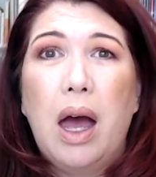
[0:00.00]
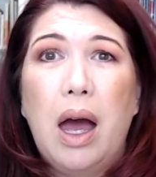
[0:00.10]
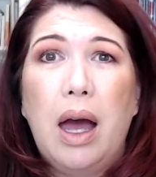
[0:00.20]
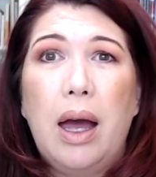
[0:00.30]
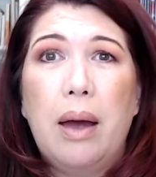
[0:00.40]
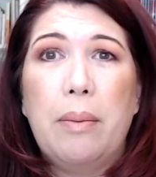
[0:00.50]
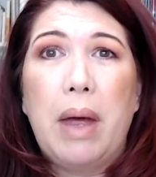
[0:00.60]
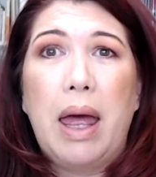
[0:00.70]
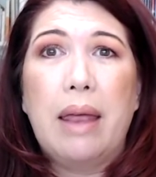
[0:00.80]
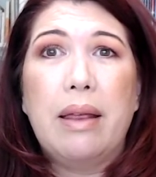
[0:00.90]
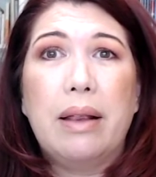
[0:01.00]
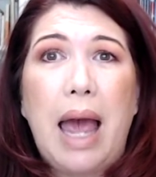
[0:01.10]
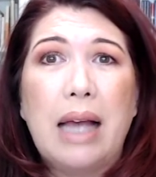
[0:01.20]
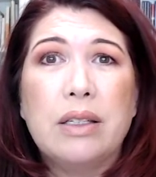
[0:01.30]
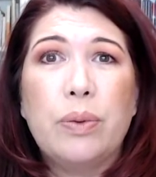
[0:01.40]
And the
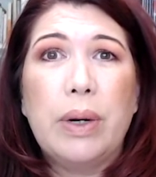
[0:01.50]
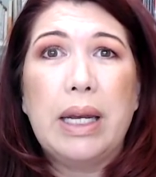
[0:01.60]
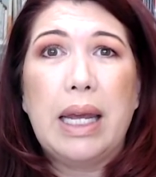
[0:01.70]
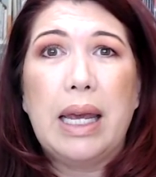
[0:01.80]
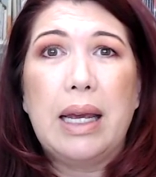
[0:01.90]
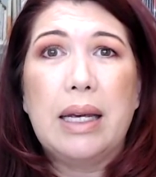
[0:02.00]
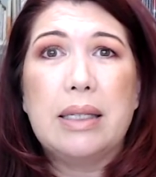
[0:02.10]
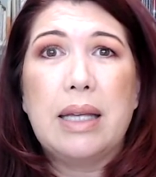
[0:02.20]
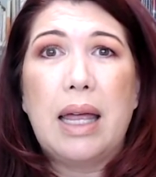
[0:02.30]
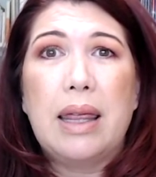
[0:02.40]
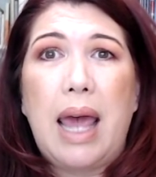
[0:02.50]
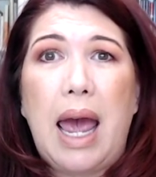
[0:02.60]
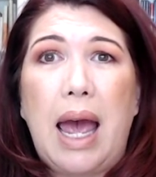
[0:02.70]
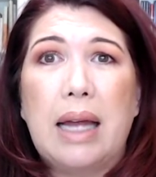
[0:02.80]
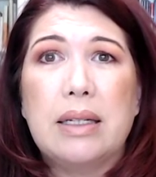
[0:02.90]
last one is
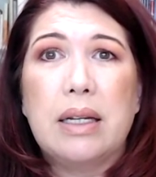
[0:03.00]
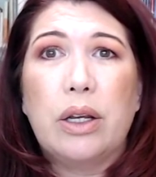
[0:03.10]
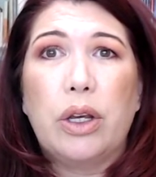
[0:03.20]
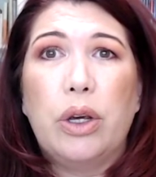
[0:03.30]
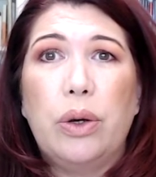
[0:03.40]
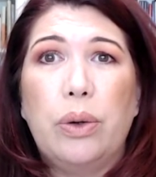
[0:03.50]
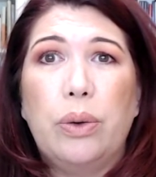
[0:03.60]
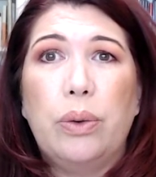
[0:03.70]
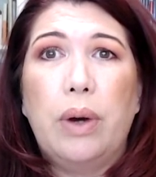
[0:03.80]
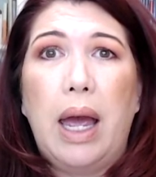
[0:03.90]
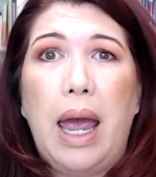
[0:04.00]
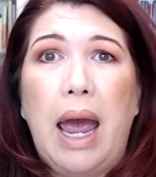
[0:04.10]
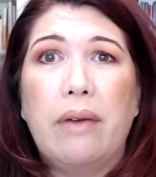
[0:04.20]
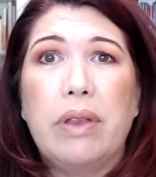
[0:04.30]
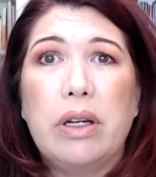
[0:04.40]
that you
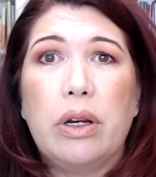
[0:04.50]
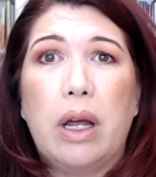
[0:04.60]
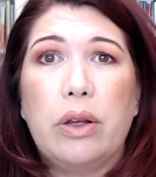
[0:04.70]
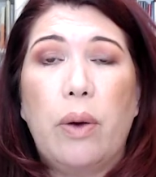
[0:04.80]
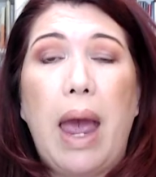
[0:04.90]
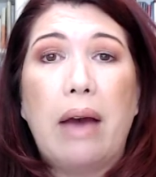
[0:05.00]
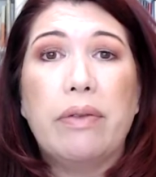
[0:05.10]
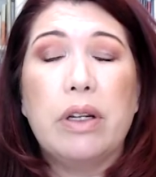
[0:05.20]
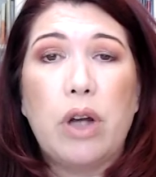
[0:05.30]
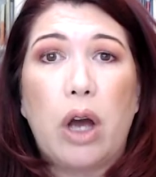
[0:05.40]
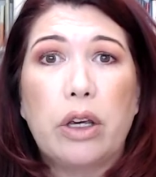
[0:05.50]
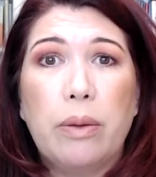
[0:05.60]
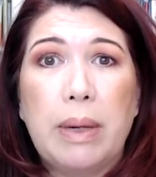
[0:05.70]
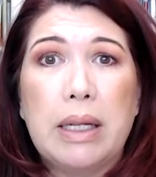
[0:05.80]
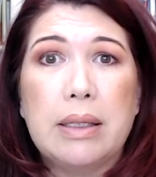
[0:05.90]
have the
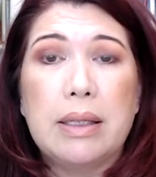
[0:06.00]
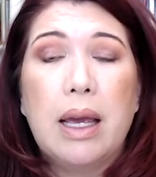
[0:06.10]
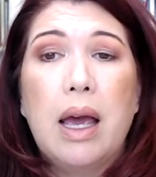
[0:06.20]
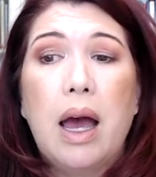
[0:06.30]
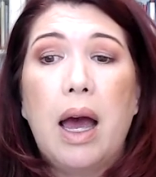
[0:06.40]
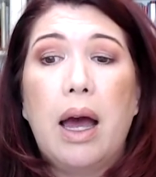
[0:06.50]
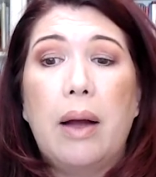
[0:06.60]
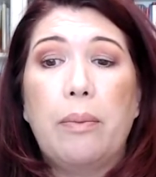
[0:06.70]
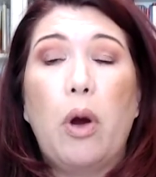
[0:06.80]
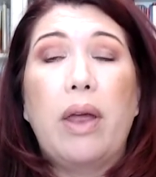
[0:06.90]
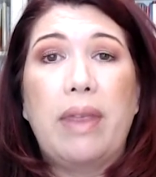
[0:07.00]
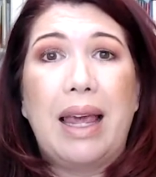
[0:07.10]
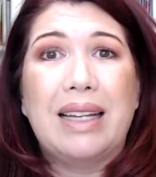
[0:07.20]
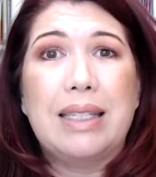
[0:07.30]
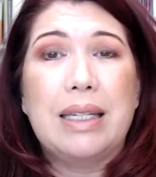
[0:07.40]
documents and
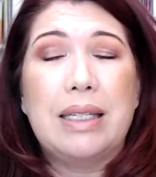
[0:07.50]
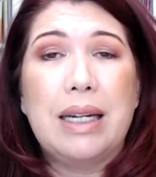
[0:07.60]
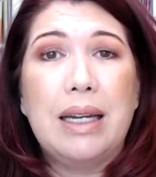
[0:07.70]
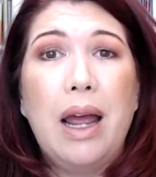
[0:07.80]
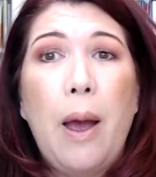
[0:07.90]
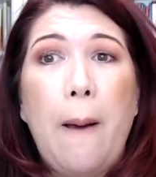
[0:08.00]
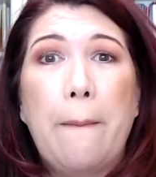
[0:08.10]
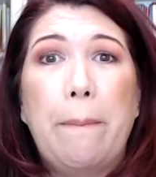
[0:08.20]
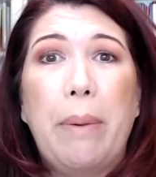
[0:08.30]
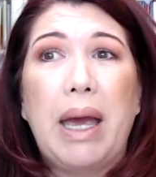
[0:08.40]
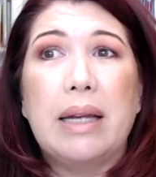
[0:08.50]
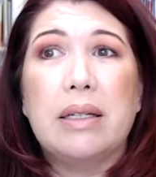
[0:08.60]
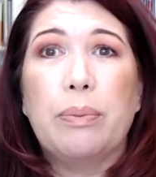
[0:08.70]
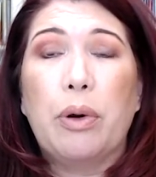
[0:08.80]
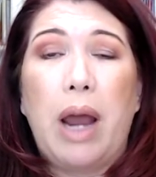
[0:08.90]
they existed,
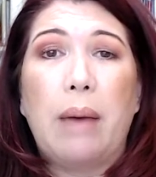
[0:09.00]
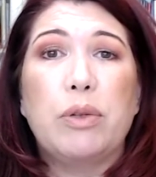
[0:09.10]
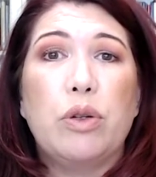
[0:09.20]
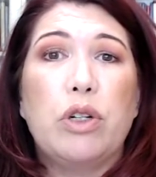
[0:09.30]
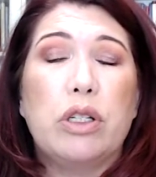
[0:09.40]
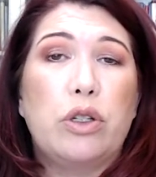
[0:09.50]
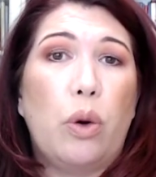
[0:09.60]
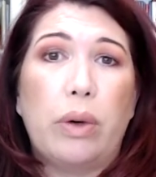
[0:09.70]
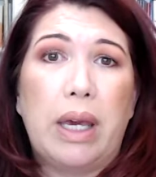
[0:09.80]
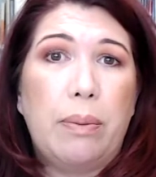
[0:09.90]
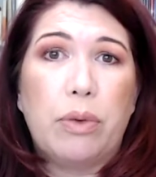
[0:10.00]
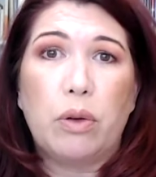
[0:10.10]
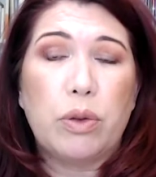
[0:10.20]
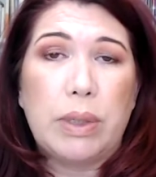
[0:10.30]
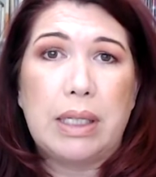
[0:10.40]
but perhaps you just don't keep
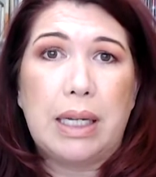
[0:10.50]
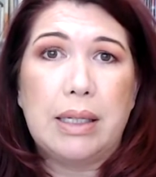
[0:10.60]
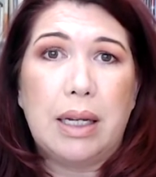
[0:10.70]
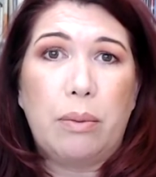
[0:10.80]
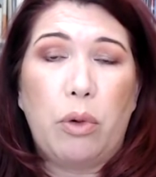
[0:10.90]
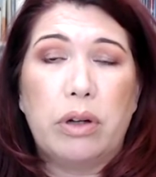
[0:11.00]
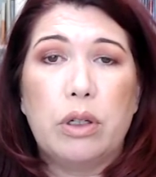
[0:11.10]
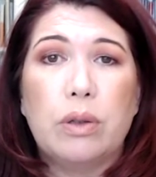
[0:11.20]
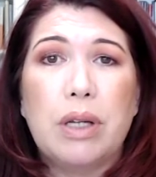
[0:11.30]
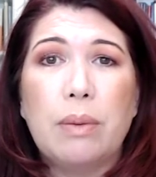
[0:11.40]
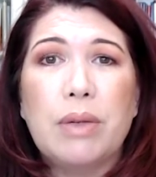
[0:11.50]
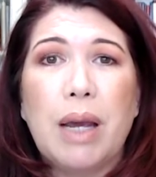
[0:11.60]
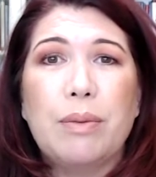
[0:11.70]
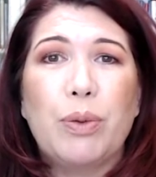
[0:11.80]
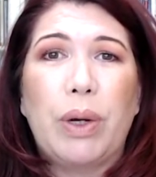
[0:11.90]
those receipts anymore. So
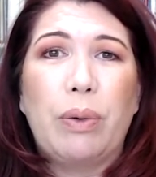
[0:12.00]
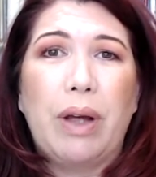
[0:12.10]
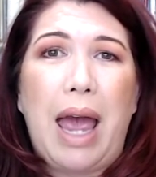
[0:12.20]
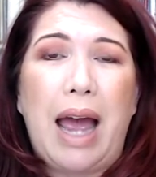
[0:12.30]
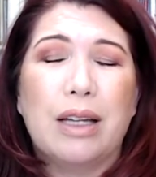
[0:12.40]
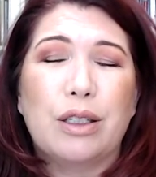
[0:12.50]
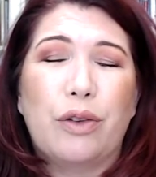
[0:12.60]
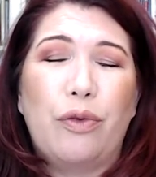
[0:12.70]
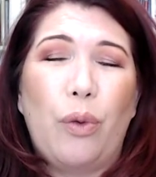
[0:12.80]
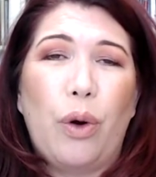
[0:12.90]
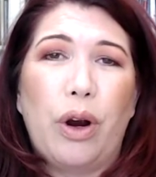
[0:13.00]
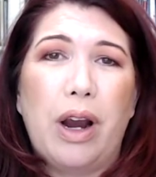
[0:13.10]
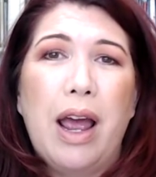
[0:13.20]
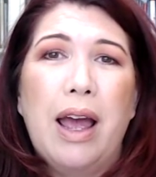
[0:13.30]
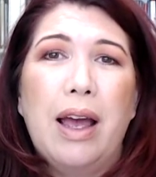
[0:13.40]
sometimes we will ask
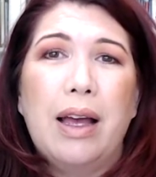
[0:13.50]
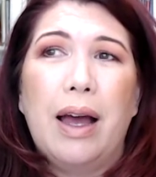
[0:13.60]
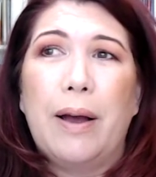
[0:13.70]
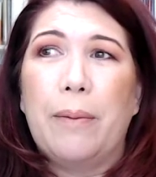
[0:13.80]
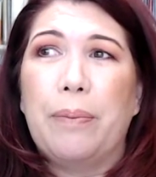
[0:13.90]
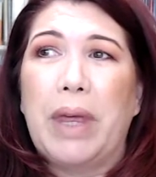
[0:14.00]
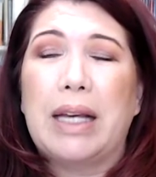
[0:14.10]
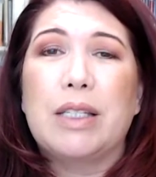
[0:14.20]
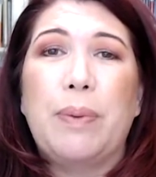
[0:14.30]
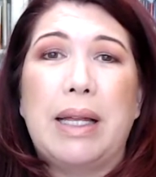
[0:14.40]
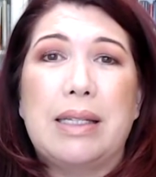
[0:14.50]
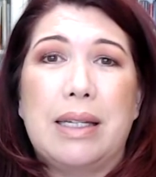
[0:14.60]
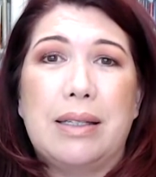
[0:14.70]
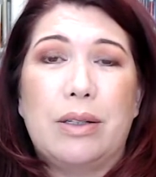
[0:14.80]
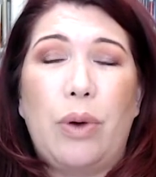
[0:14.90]
for
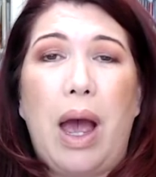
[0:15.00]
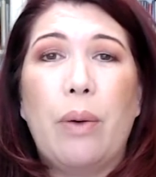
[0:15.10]
expenses. So I